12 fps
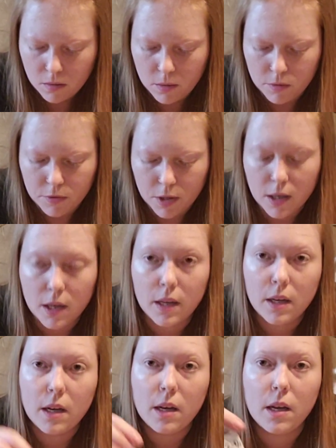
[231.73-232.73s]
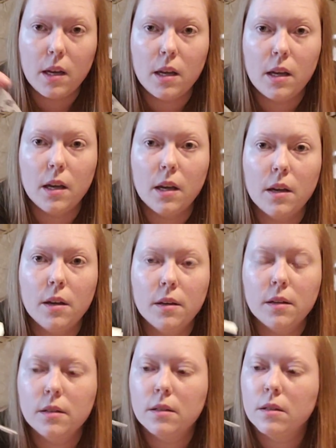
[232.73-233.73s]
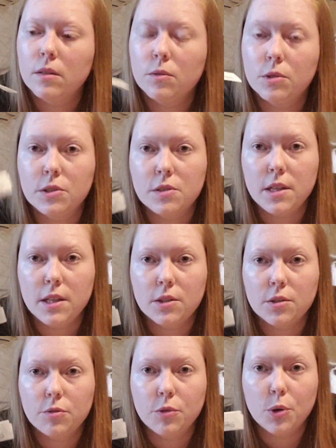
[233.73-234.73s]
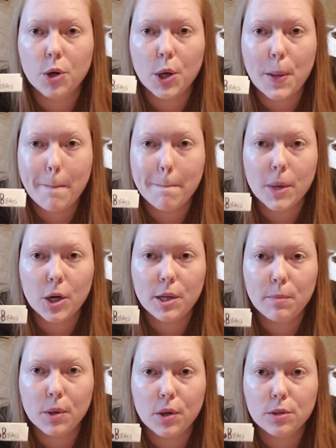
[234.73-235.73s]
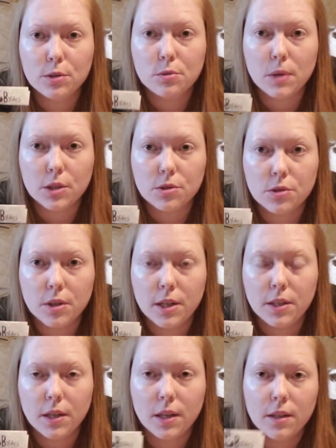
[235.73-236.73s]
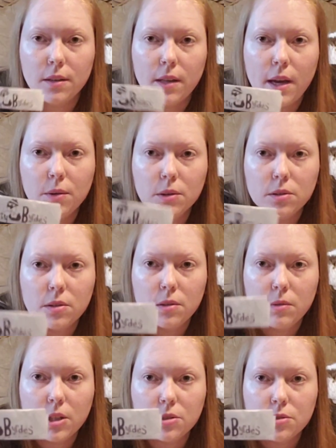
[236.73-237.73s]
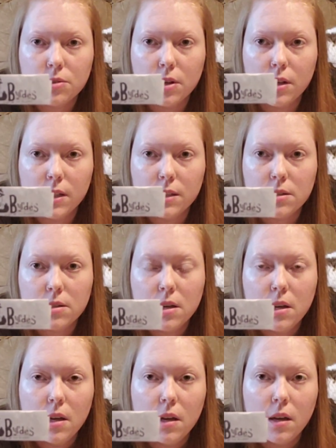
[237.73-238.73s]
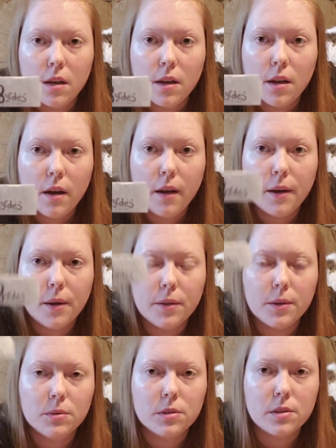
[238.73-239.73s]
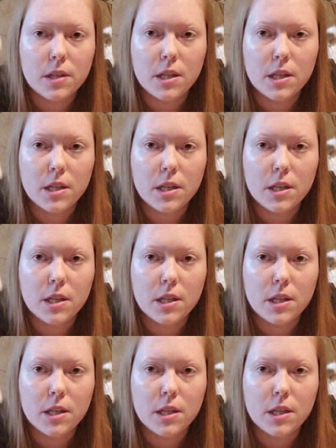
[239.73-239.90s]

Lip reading: We've got a receipt for Marty Bird's restaurant, and that was the restaurant that was